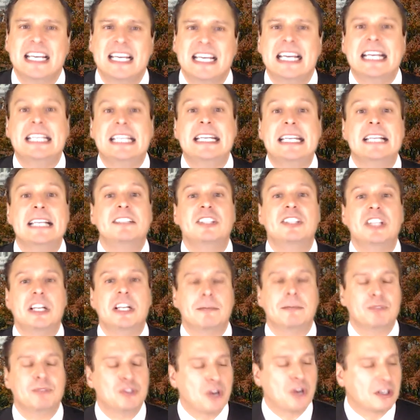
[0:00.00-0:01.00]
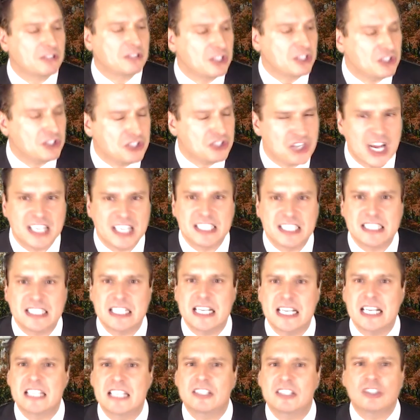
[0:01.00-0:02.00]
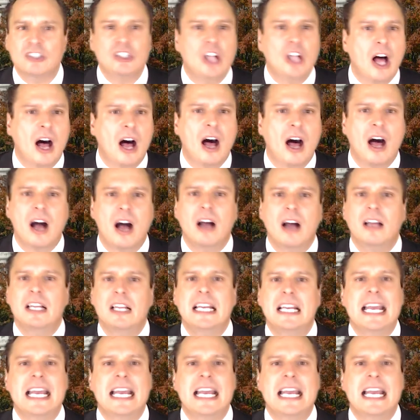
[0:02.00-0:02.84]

Nixon obstructed justice, law,